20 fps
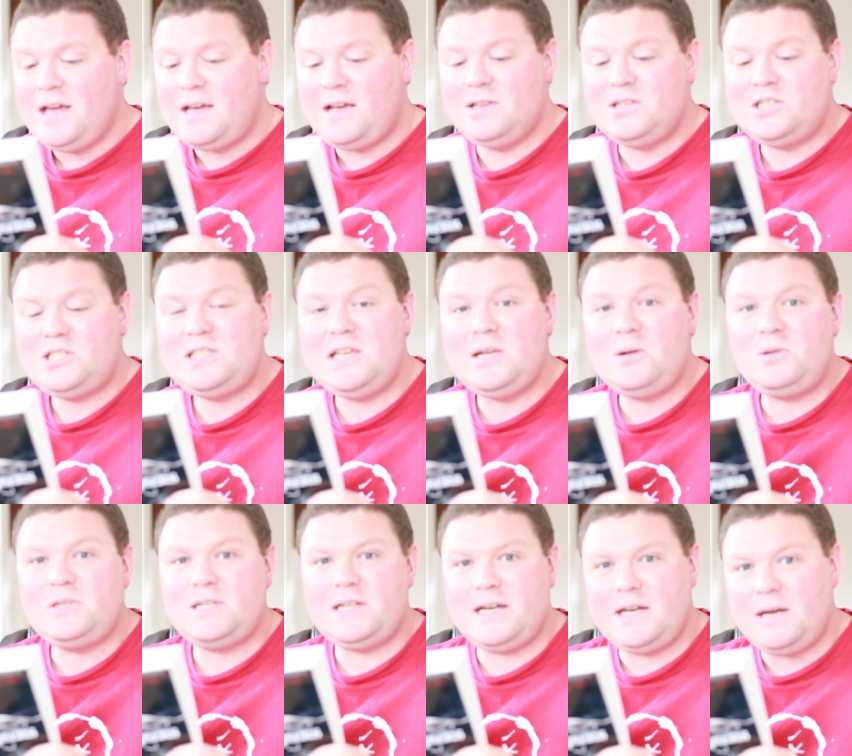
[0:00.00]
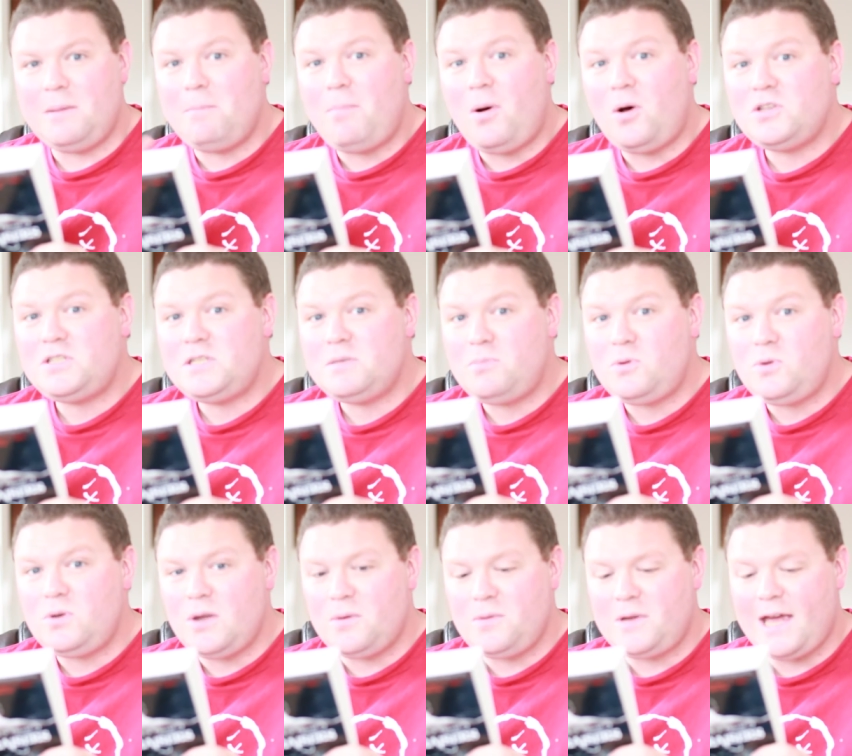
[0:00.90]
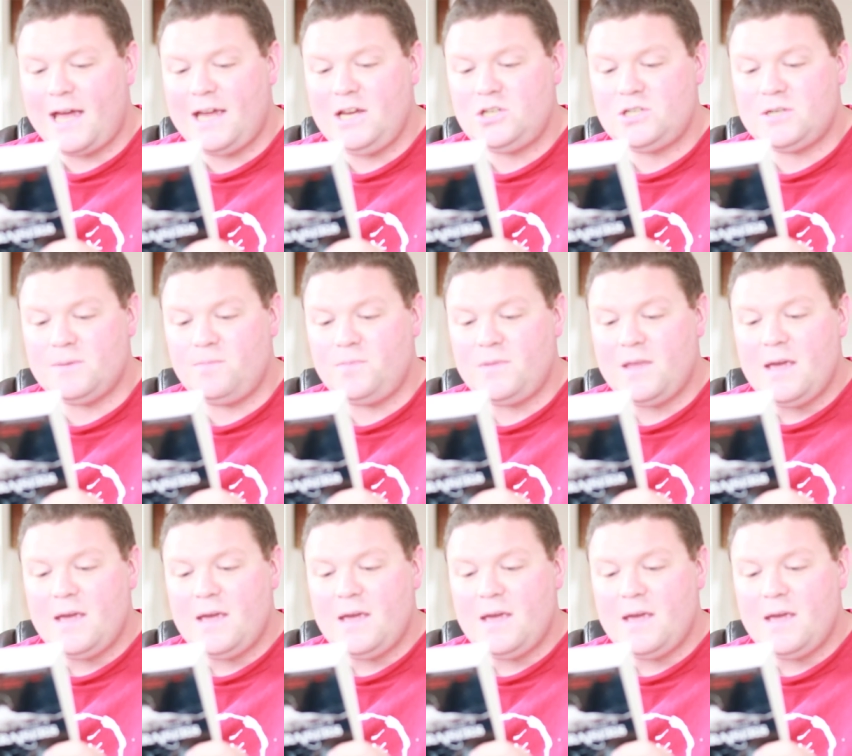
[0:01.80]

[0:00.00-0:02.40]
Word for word: concealed in an impossible location,